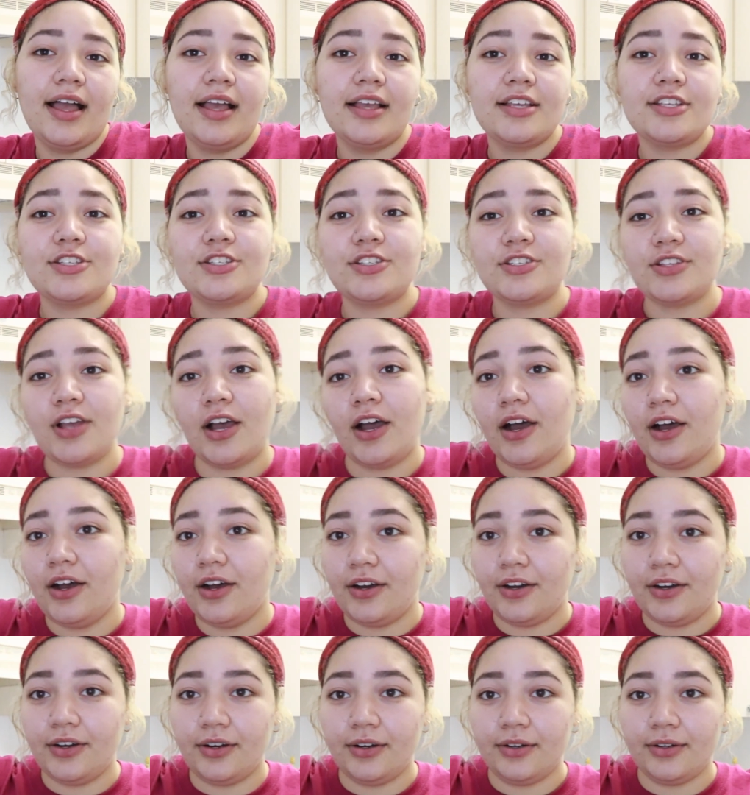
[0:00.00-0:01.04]

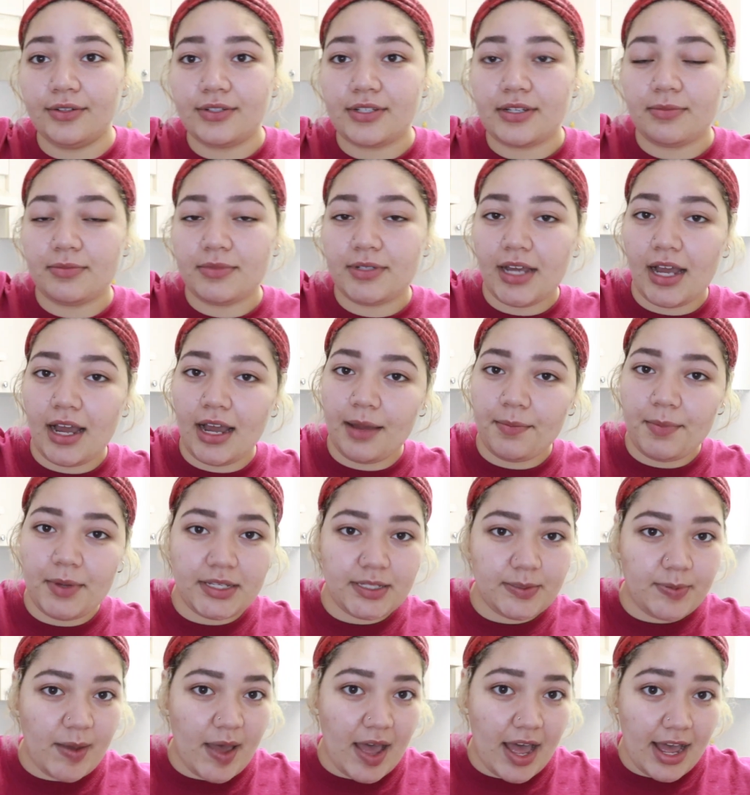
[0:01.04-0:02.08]
So some time
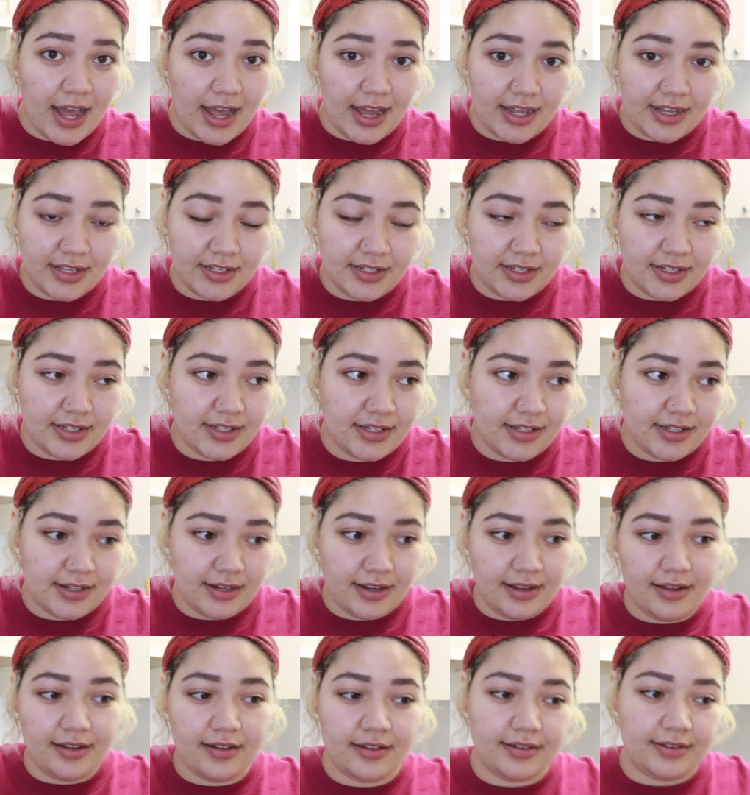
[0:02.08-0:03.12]
has passed.
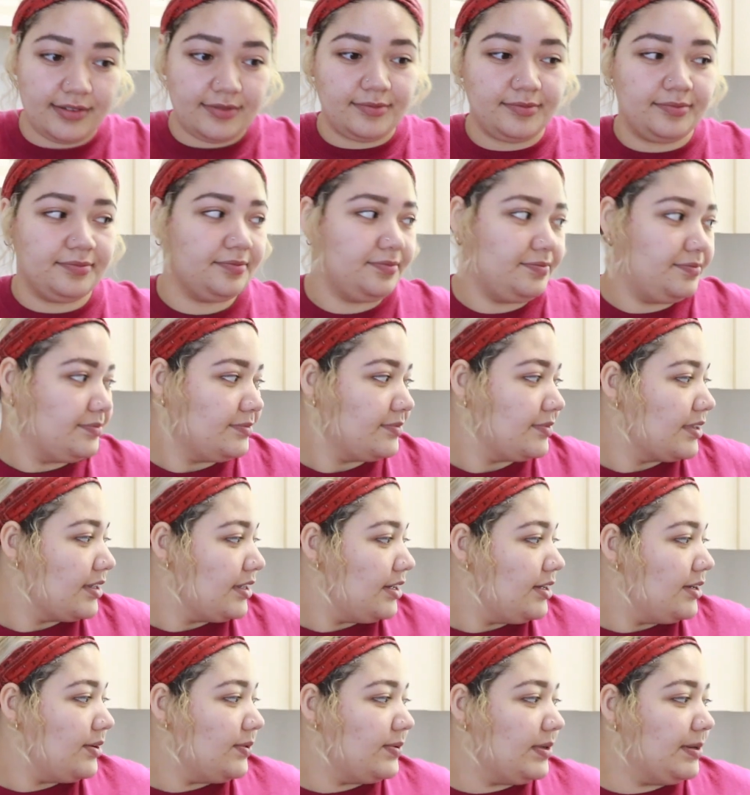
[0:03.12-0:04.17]

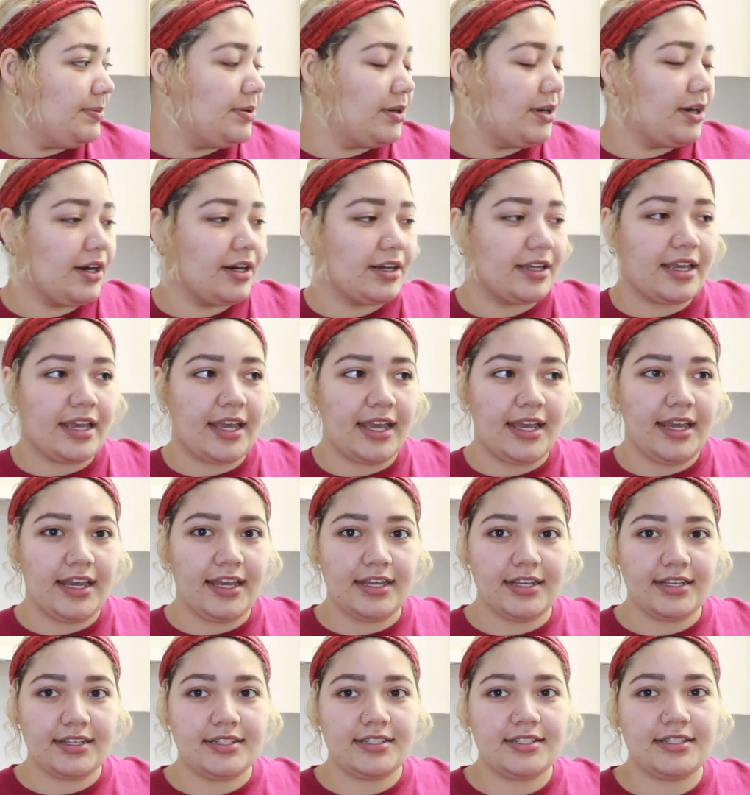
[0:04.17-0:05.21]
We put our
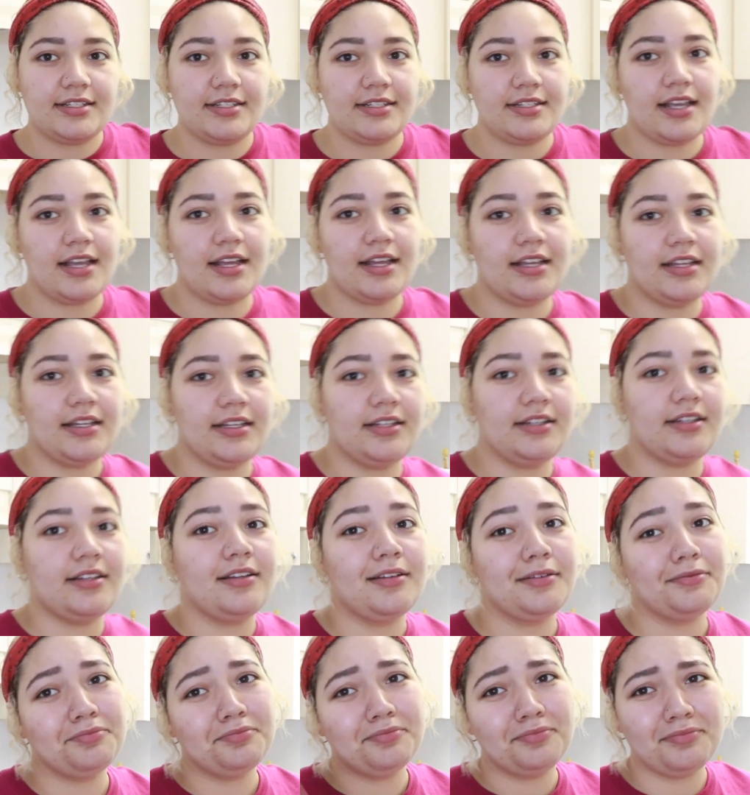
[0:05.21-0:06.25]
cakes,
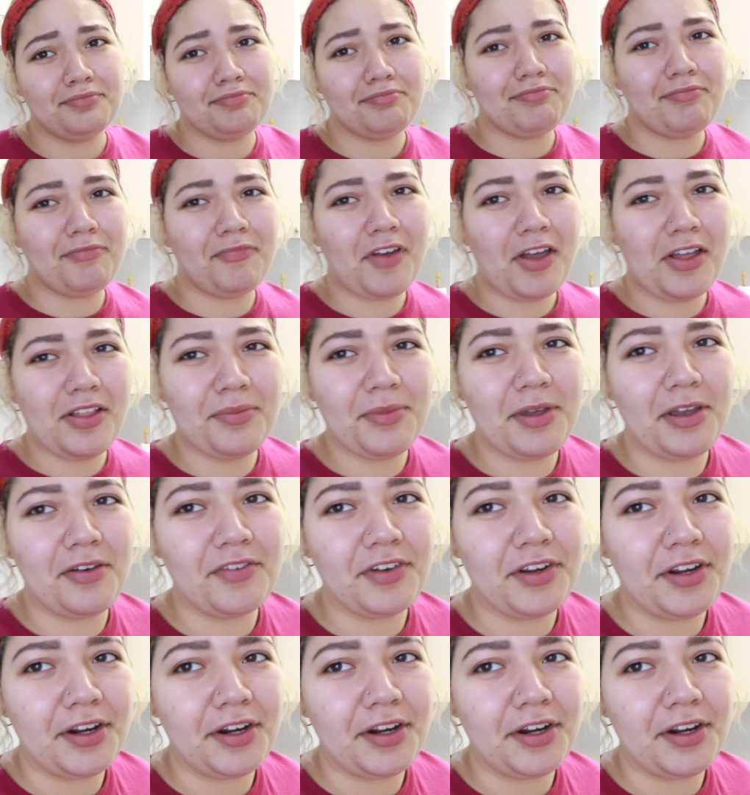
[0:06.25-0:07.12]
follow me over